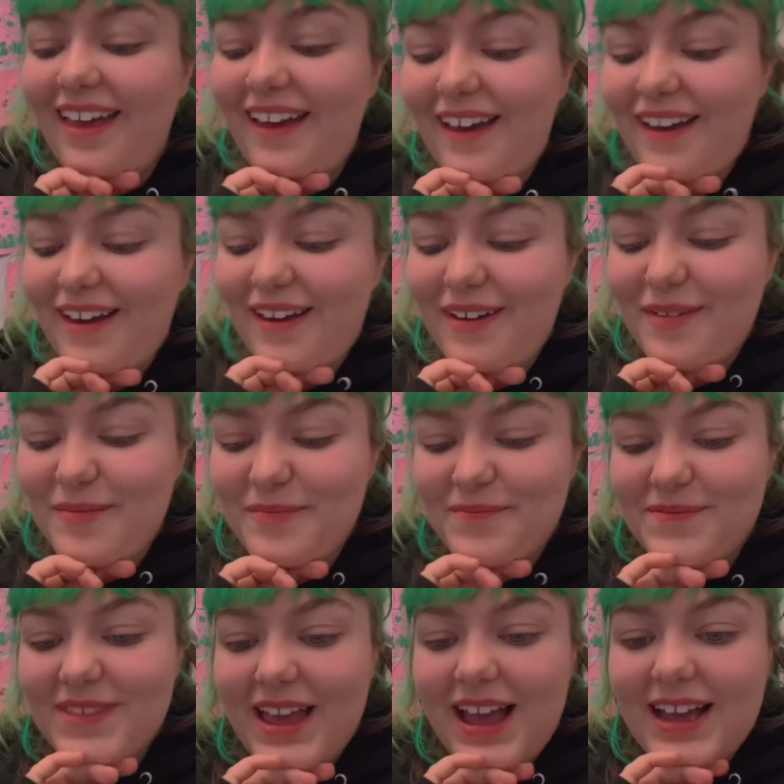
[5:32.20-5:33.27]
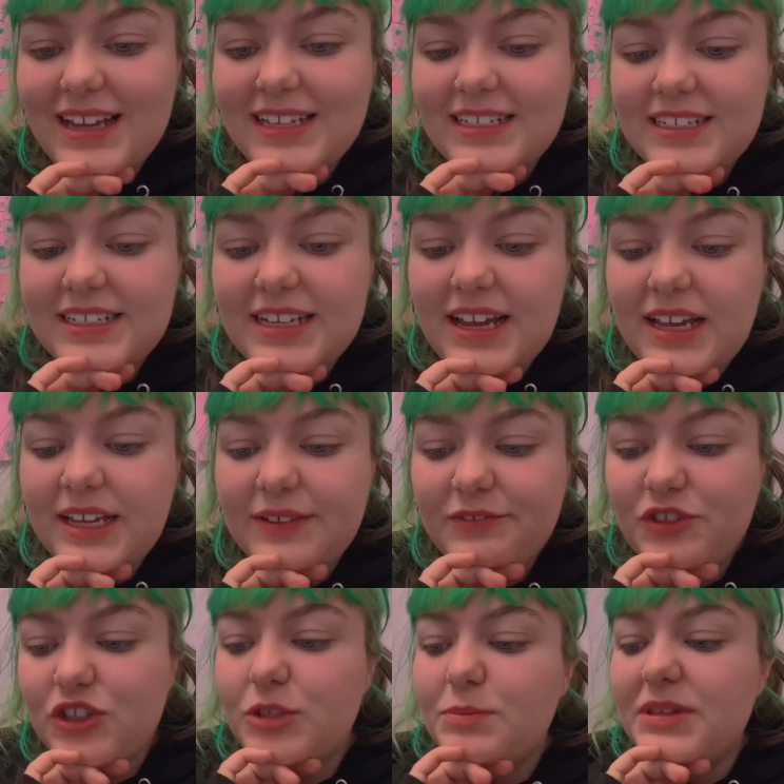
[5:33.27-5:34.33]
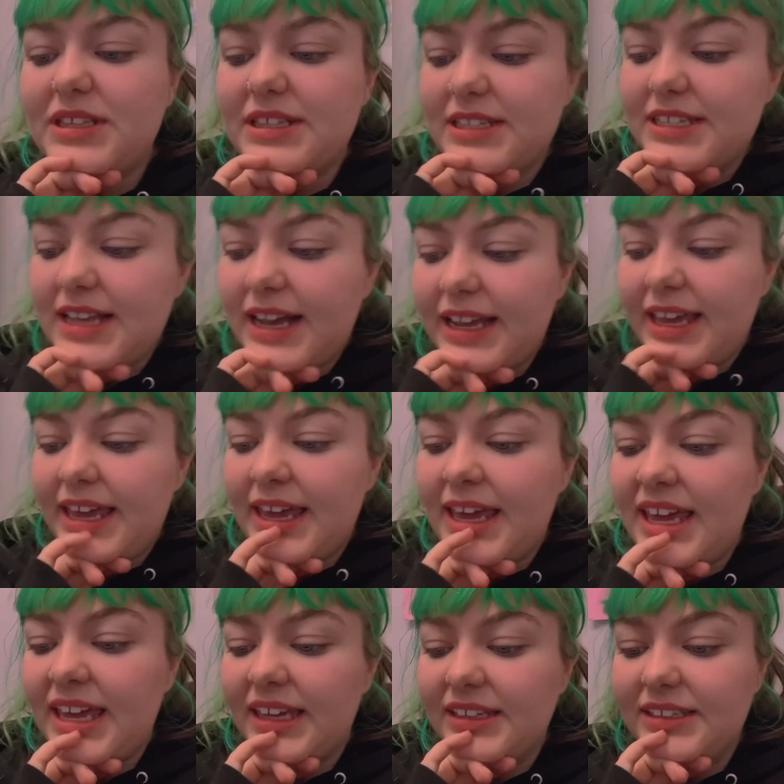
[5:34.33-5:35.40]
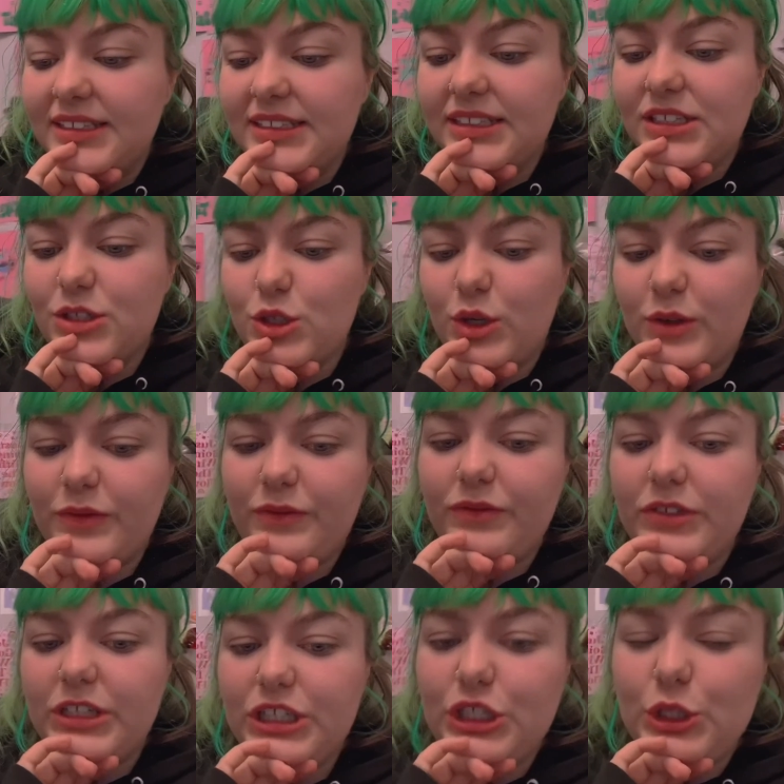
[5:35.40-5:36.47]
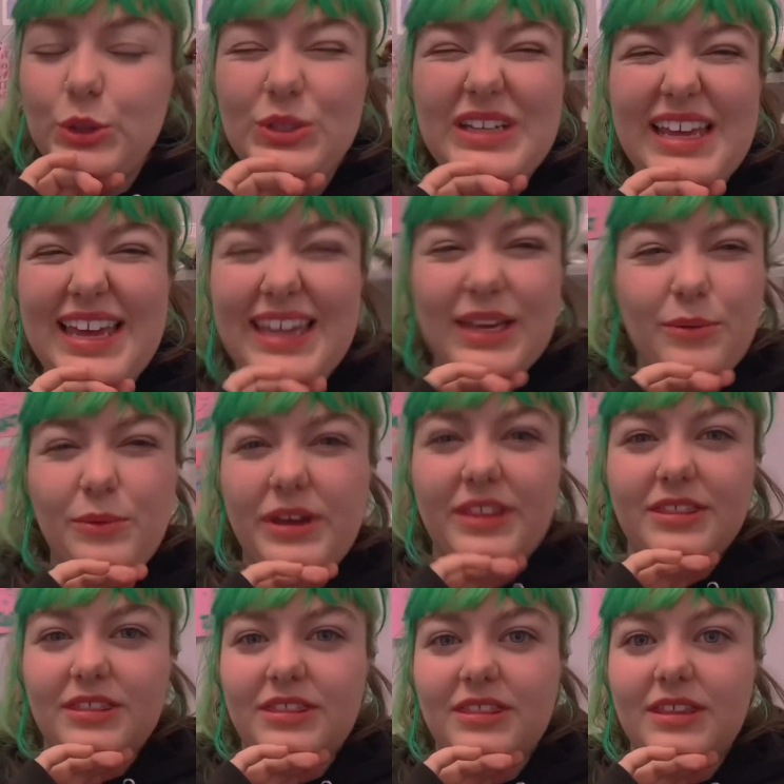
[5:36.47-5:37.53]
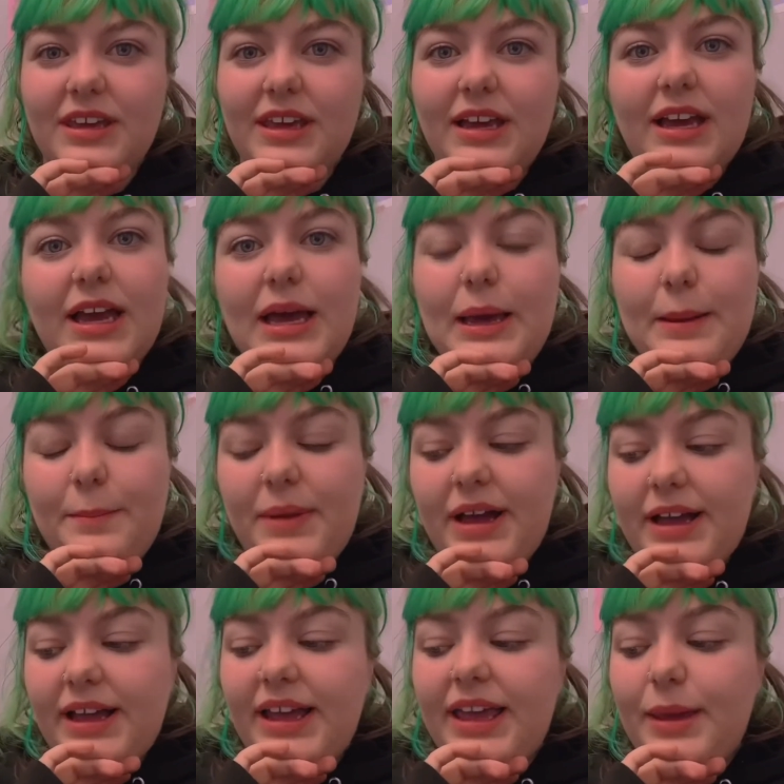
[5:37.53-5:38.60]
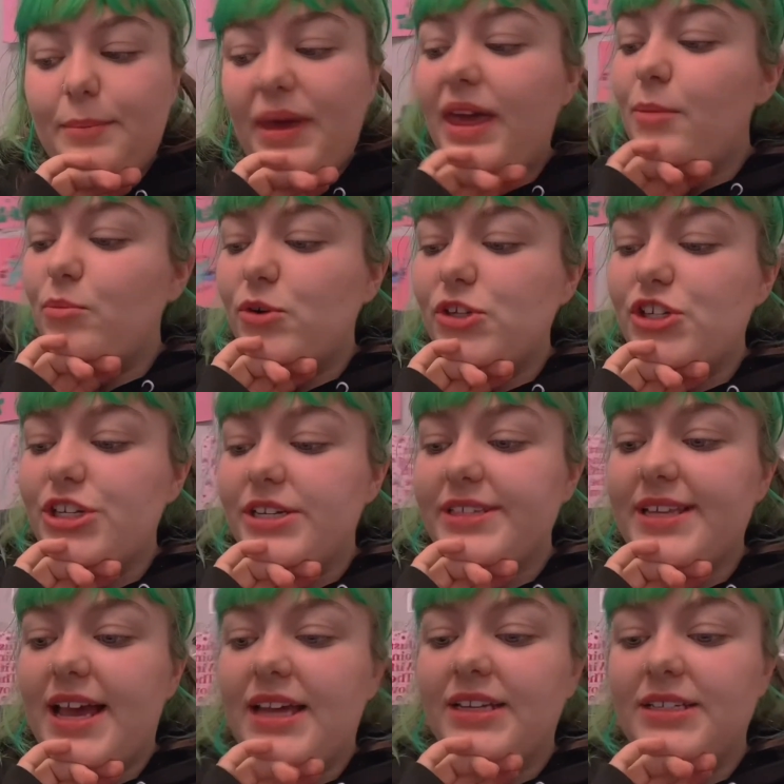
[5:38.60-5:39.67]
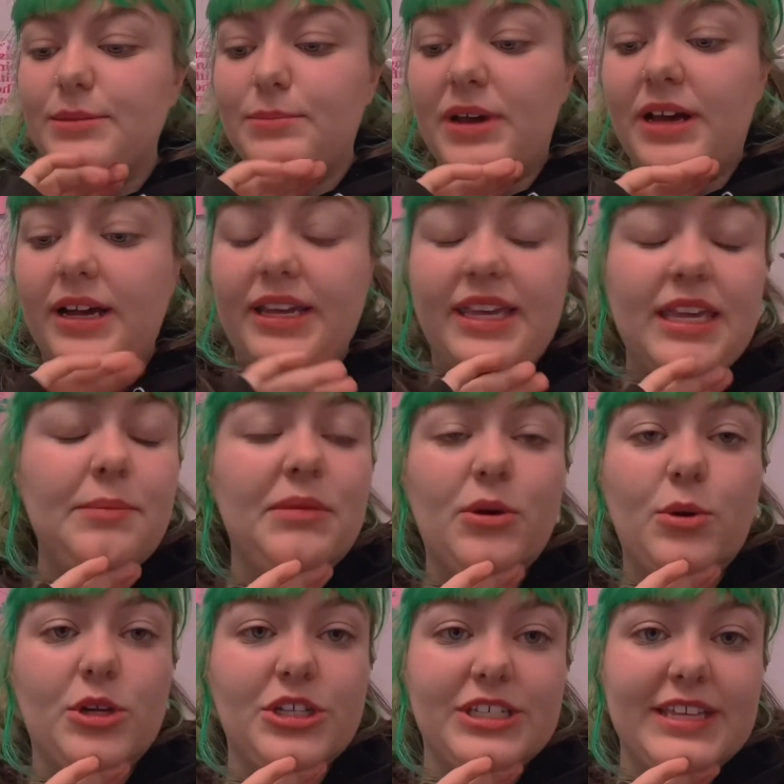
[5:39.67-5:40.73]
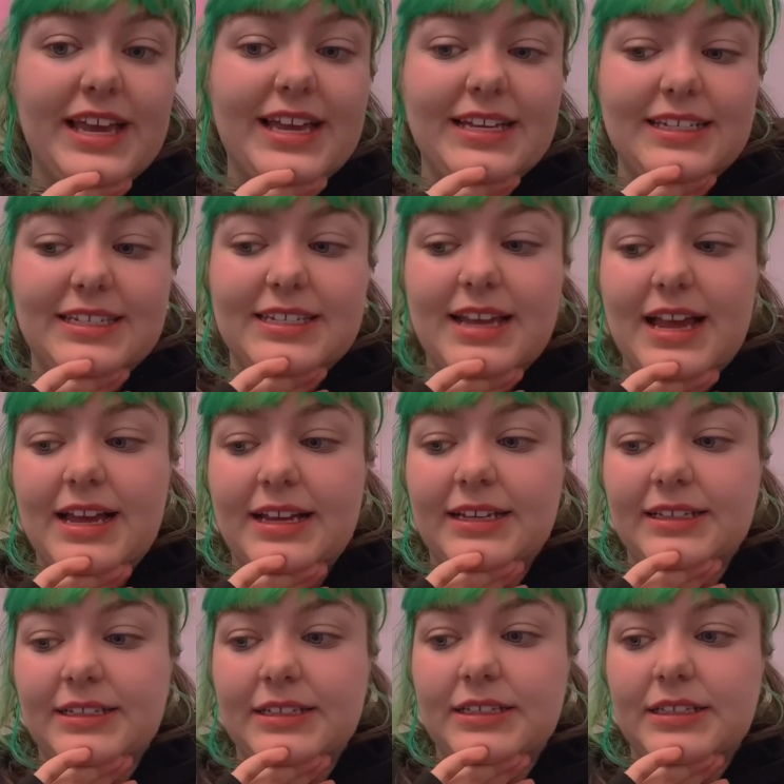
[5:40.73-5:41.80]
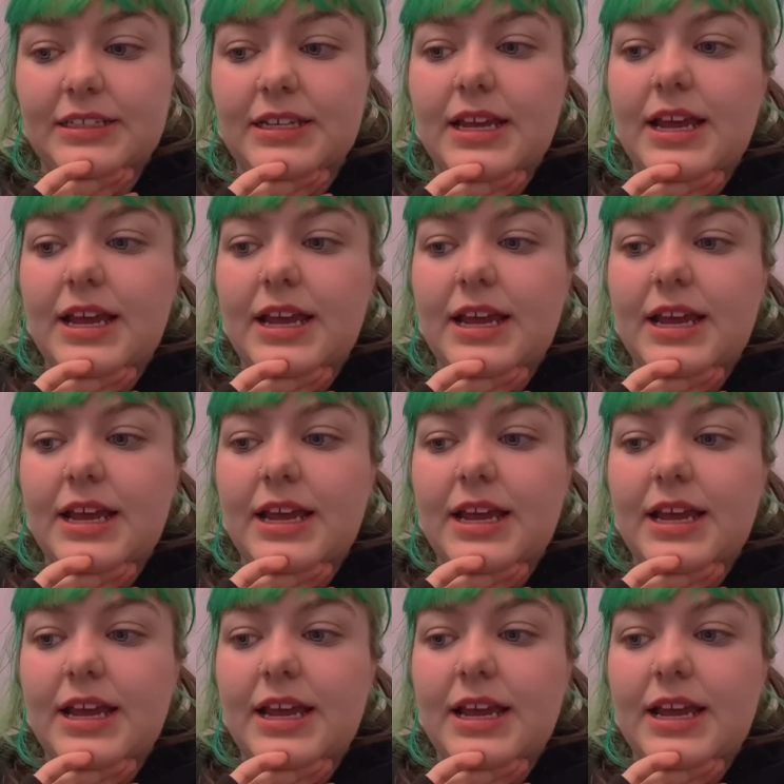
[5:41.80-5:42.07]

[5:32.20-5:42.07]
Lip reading: And I've just been sat here sort of doodling with my paintbrushes and my Humi gouache set, and